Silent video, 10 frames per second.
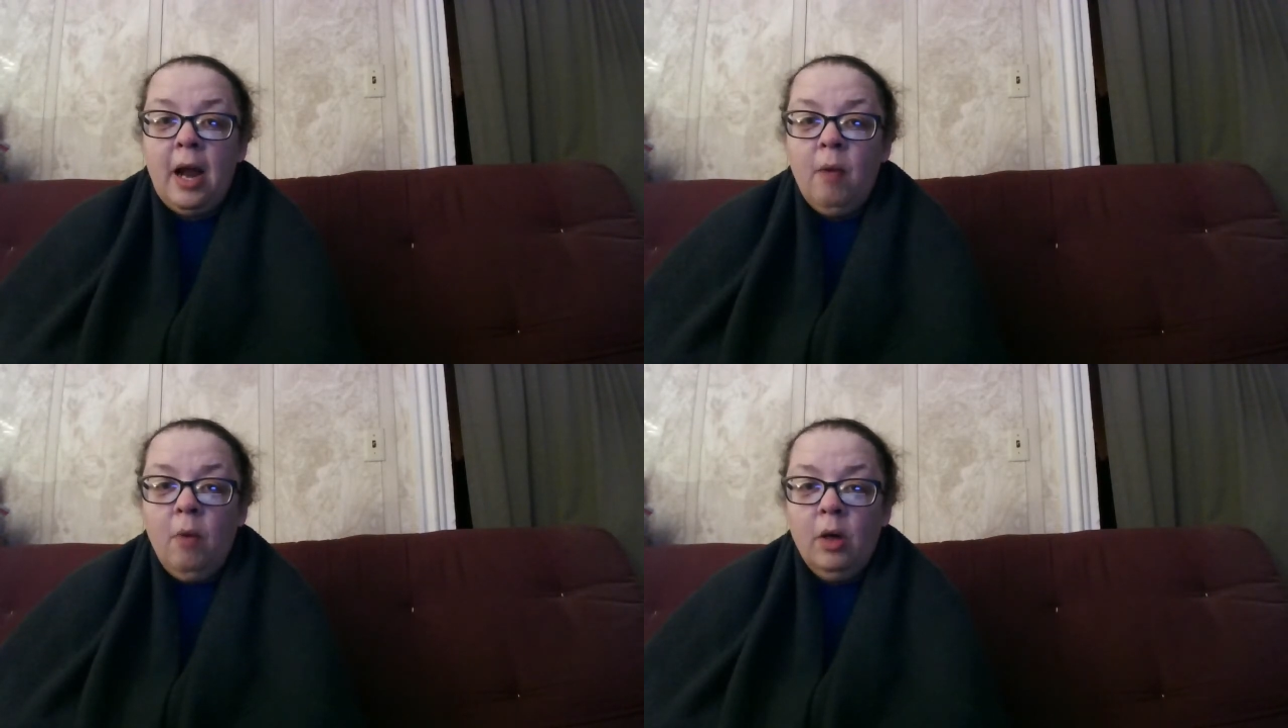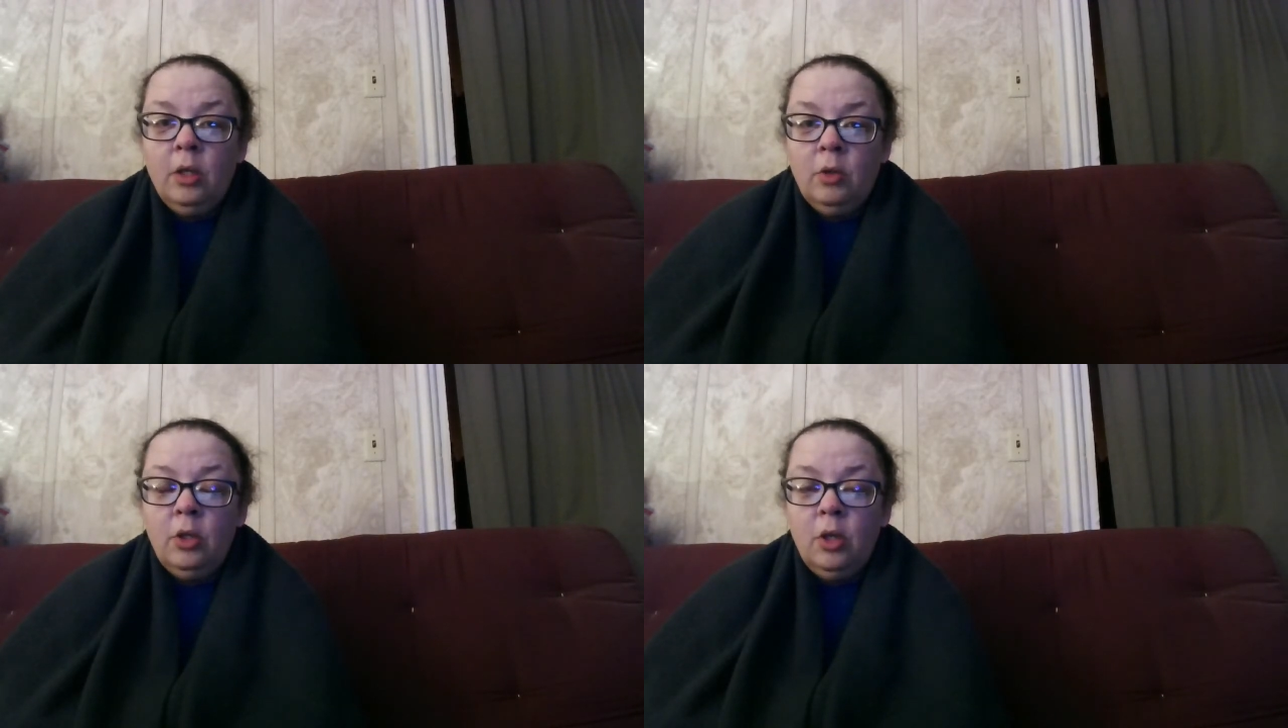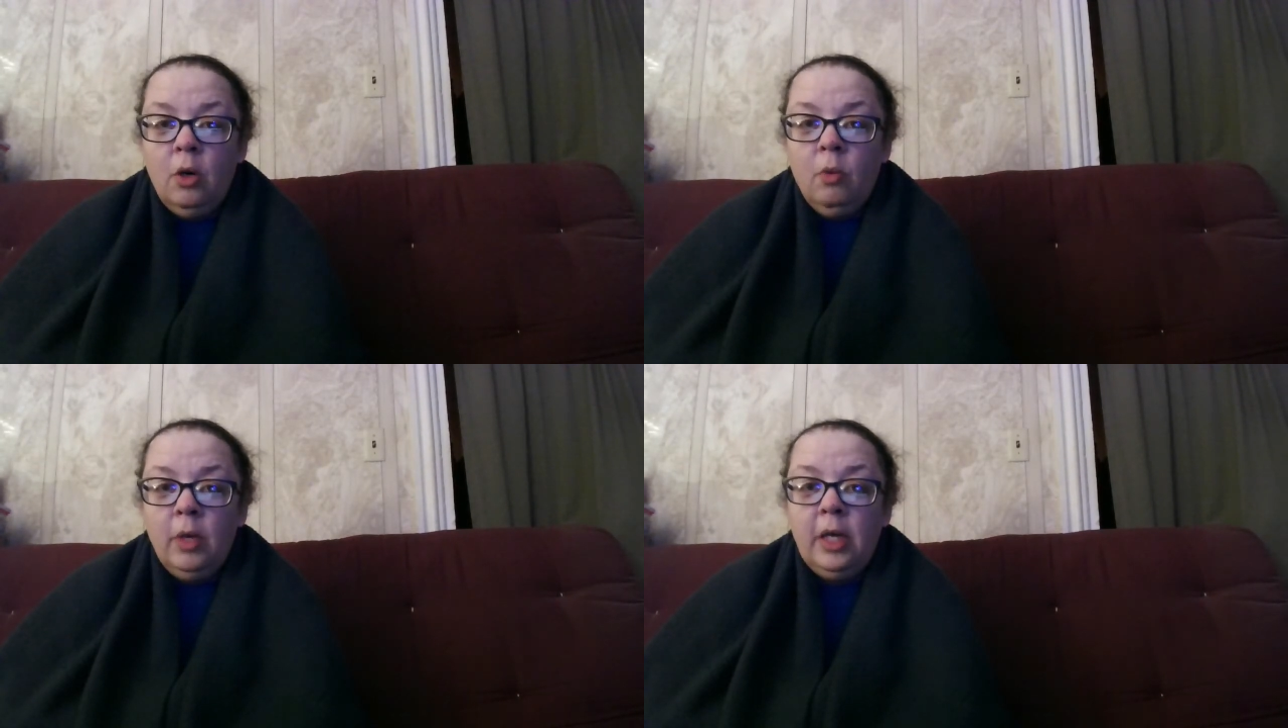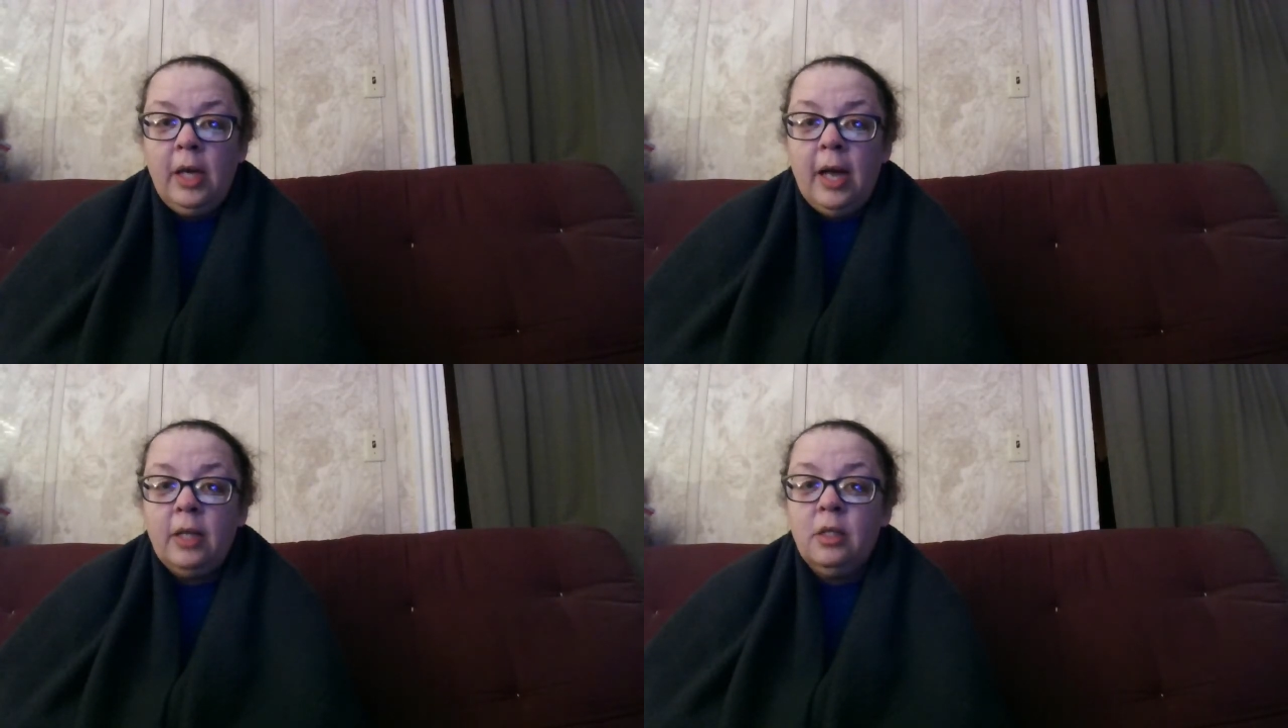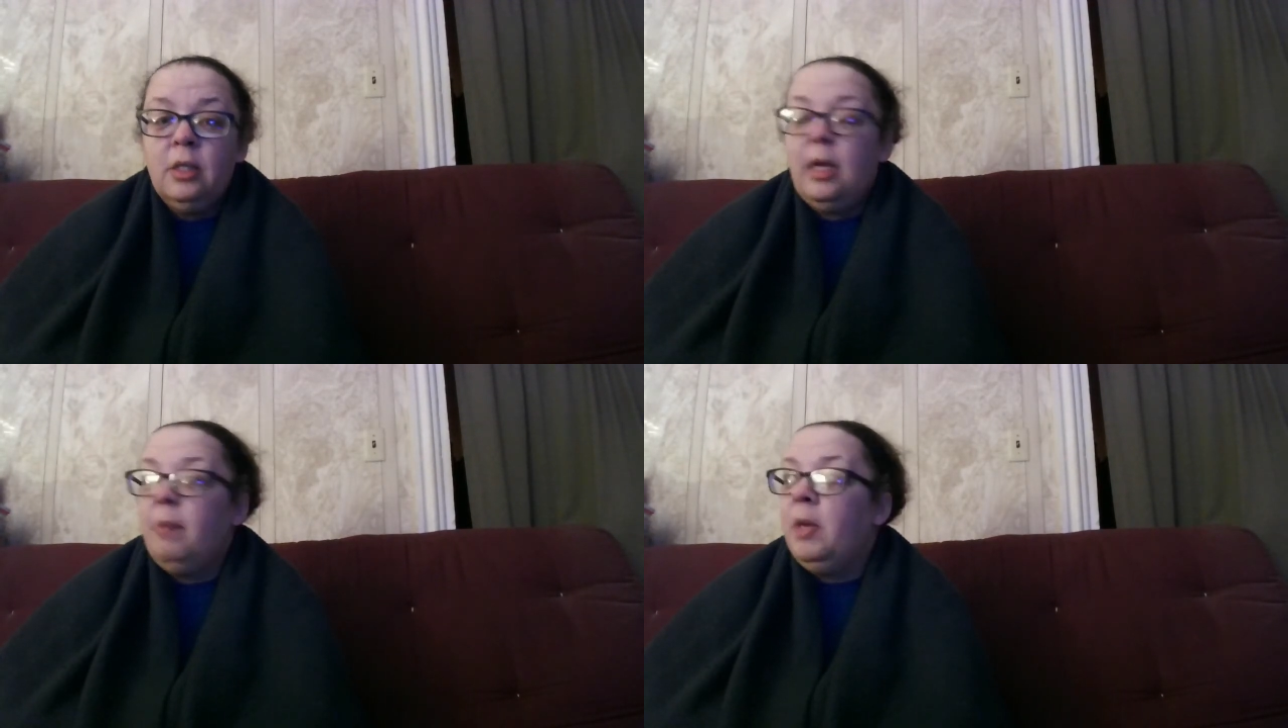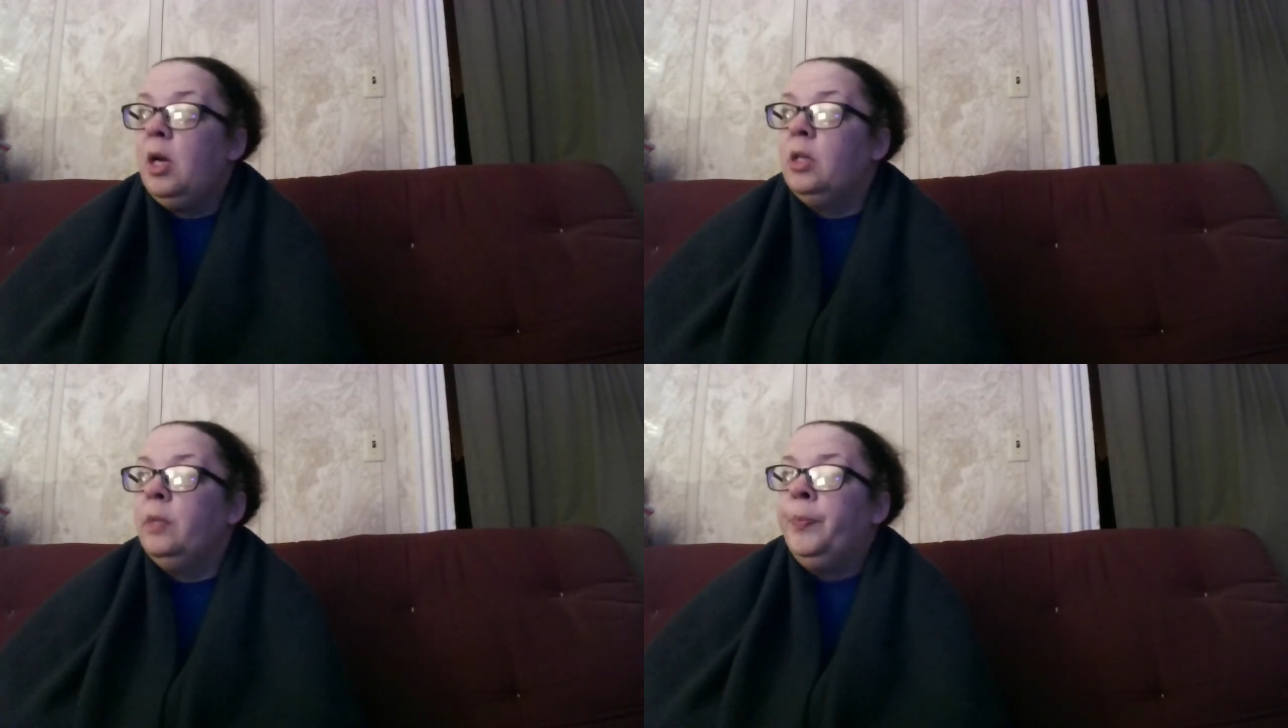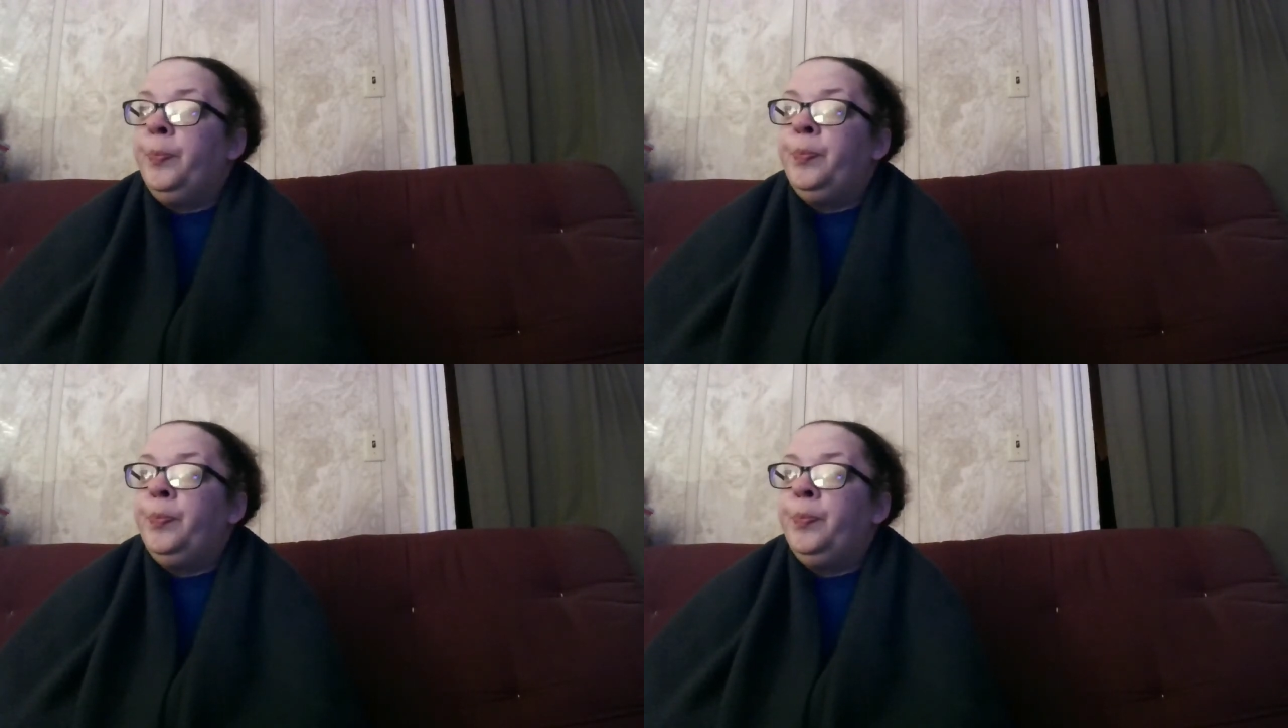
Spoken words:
And I wanted to know what he had to say, because,